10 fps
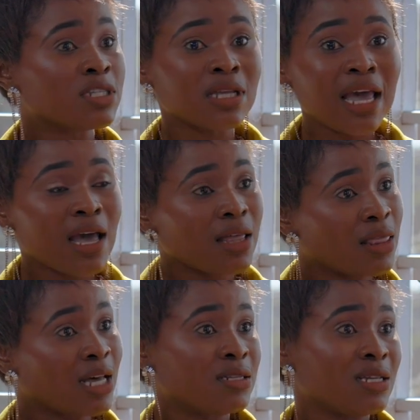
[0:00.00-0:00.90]
it's air
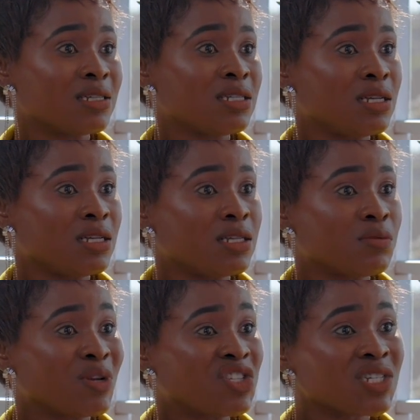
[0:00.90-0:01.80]
that is
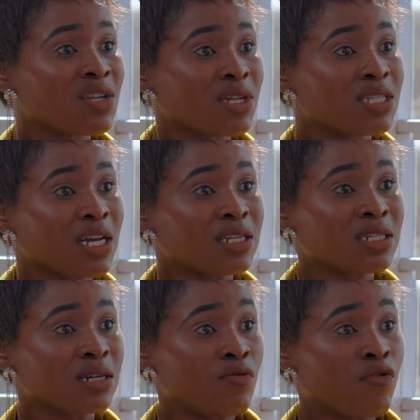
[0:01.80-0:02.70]
being
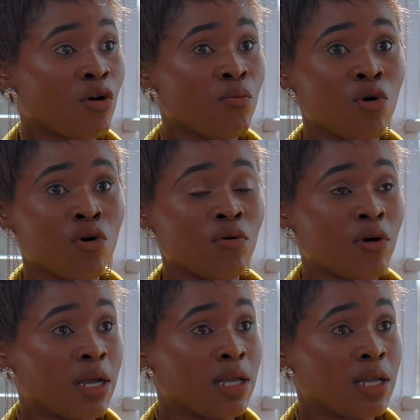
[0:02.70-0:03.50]
generated from or